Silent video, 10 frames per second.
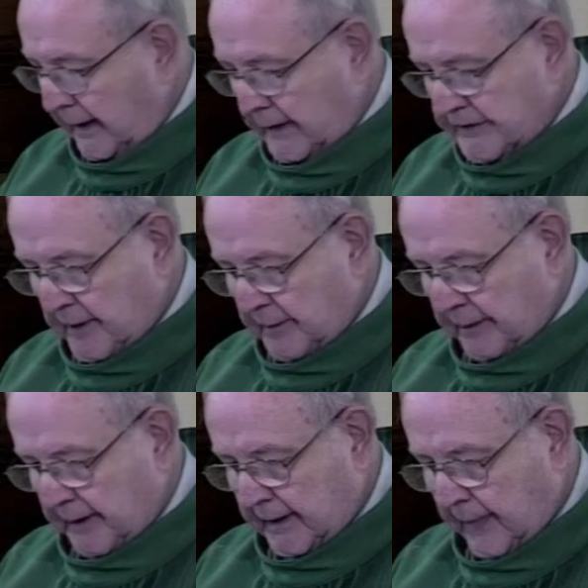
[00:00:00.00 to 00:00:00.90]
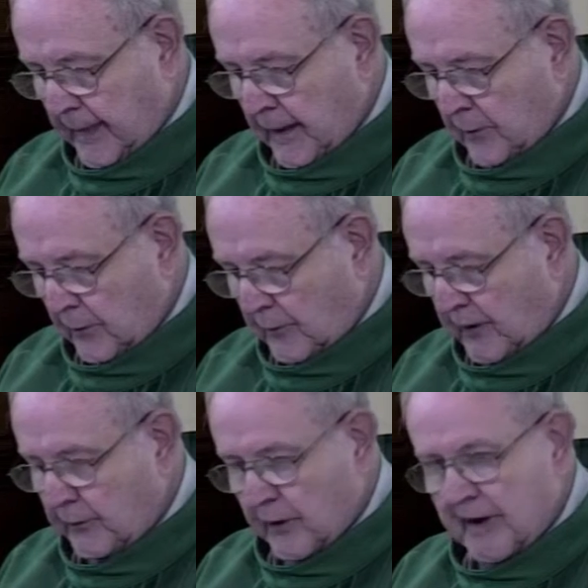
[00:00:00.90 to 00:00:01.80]
and simply when
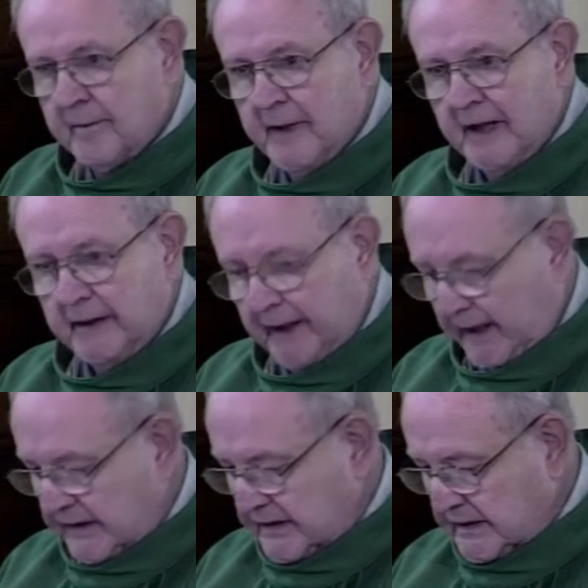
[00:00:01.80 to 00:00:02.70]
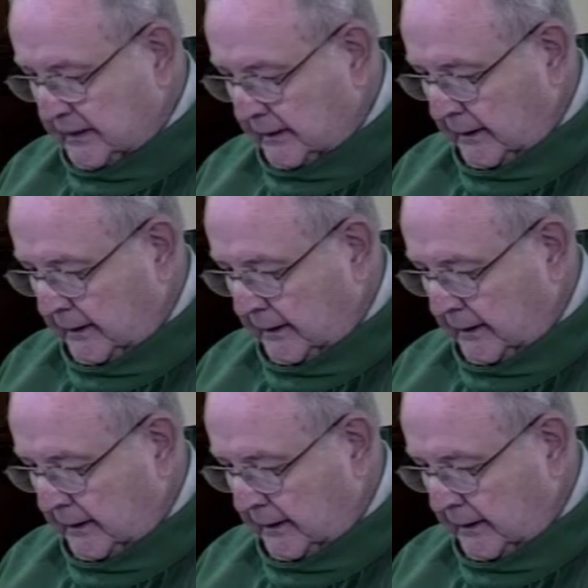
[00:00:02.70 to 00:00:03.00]
we really meant yes,